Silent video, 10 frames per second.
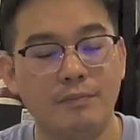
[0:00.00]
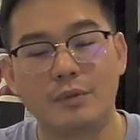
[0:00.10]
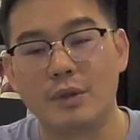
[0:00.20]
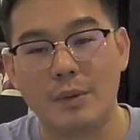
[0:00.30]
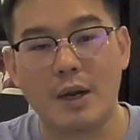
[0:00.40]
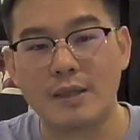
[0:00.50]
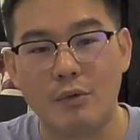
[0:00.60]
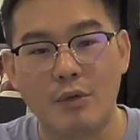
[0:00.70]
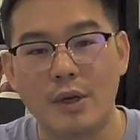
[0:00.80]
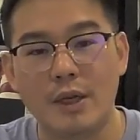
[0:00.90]
to be honest, I
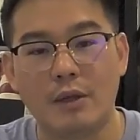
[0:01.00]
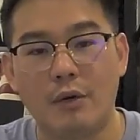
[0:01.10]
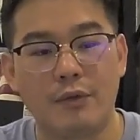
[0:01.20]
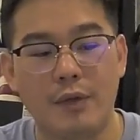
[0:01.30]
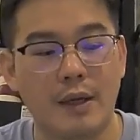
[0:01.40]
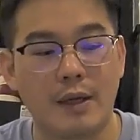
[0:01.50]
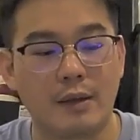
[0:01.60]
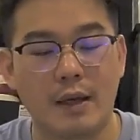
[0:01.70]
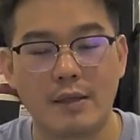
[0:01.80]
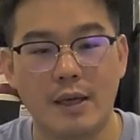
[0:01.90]
really don't think it
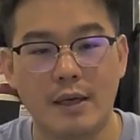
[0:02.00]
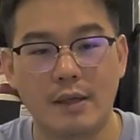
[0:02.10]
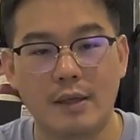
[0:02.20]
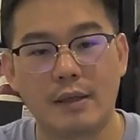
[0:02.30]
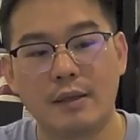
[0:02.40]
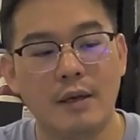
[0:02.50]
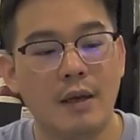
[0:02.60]
does anything.